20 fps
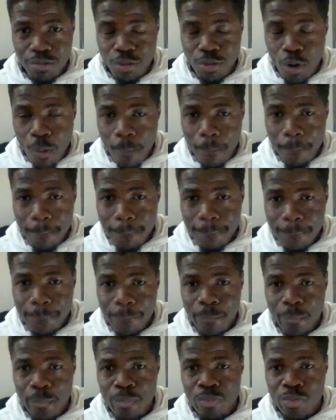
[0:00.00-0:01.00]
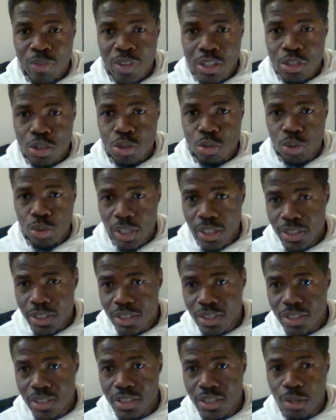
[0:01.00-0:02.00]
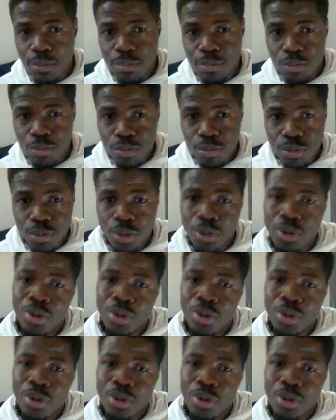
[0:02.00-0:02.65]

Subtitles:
from students table